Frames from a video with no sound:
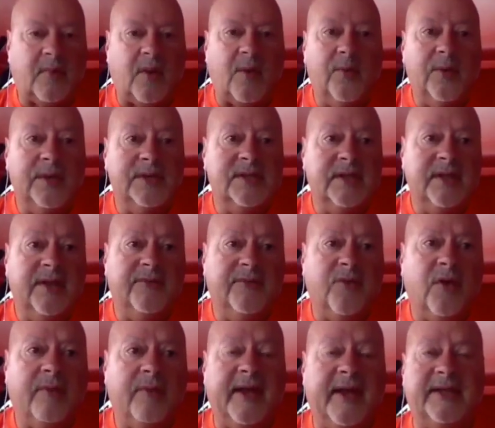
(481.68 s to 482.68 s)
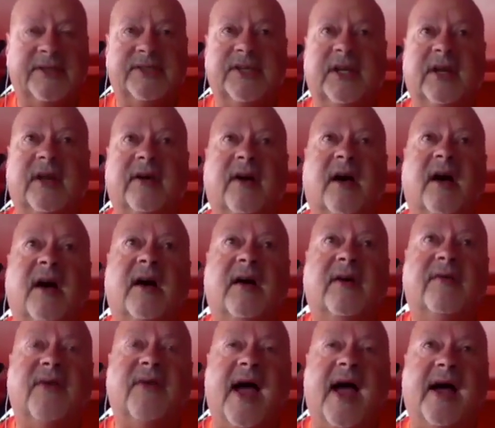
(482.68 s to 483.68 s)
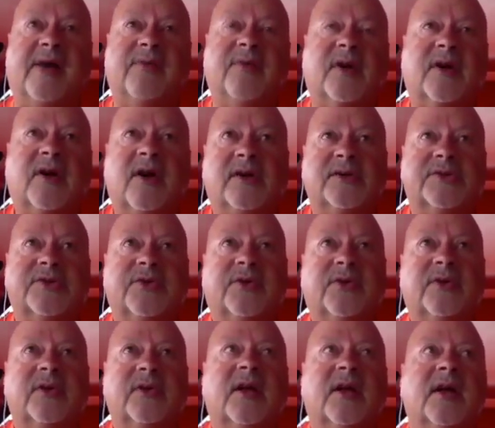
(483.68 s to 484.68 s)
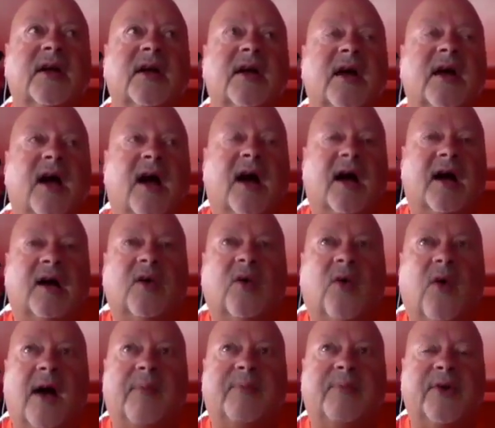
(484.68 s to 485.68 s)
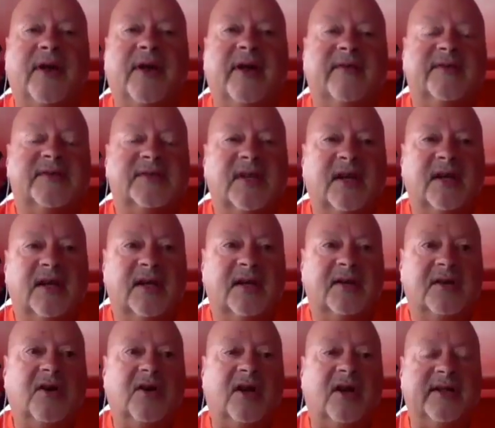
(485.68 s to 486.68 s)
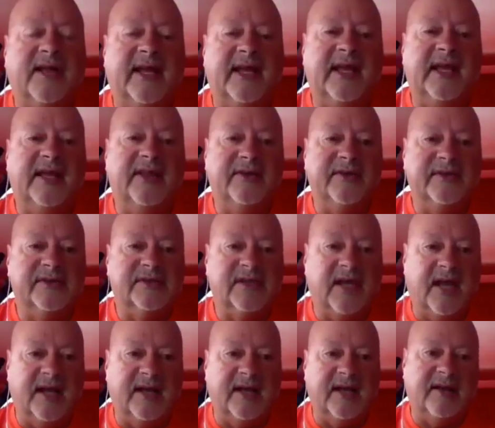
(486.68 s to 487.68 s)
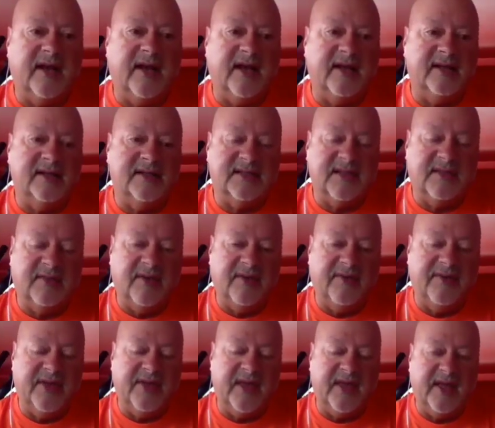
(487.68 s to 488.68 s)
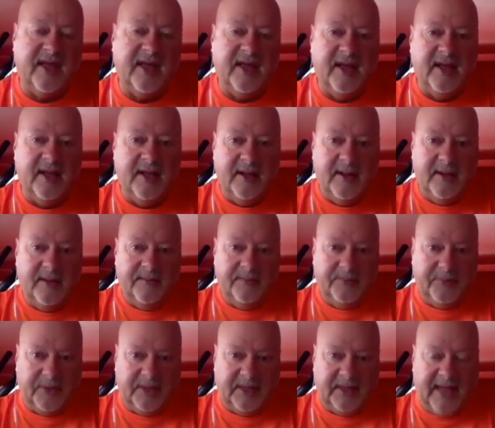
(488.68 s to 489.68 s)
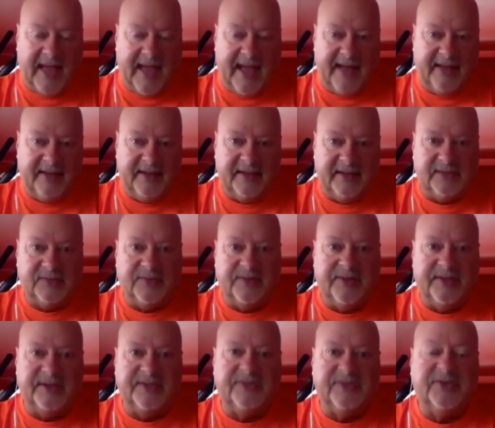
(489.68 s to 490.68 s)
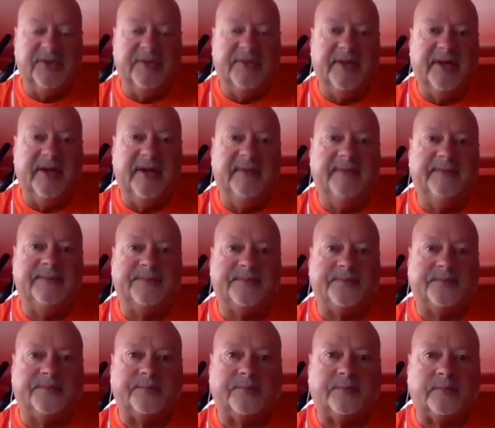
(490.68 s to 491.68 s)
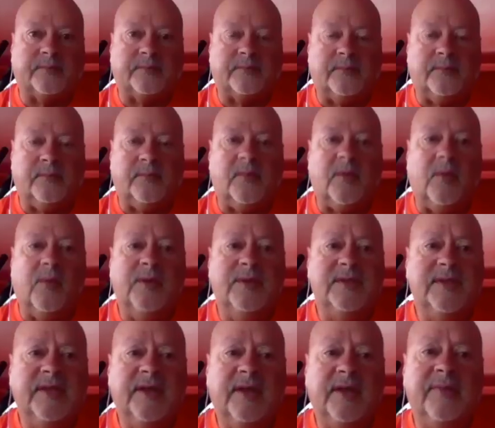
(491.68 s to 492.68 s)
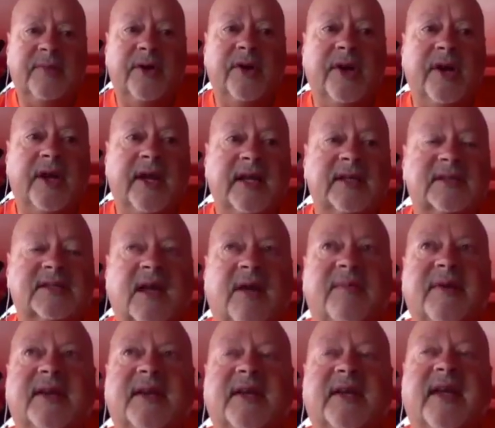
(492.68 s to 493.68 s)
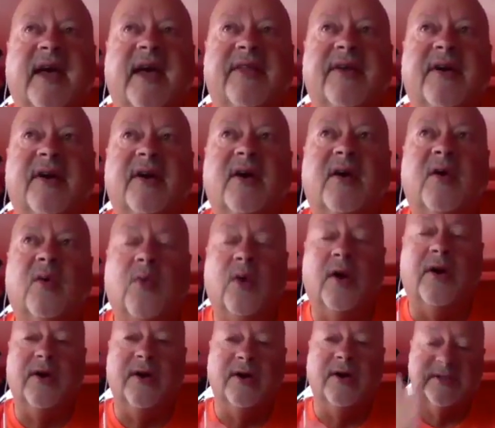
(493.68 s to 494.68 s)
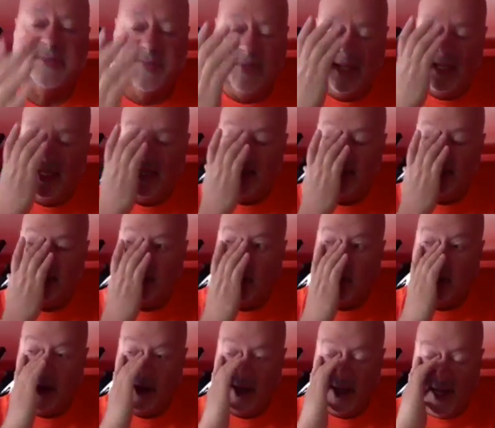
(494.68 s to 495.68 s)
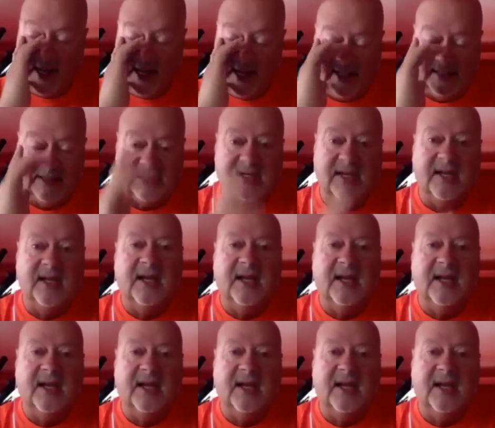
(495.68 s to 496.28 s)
We see the formation of agricultural cooperatives called ejidos on some of the land that's redistributed. We see communities coming together, workers beginning to organize.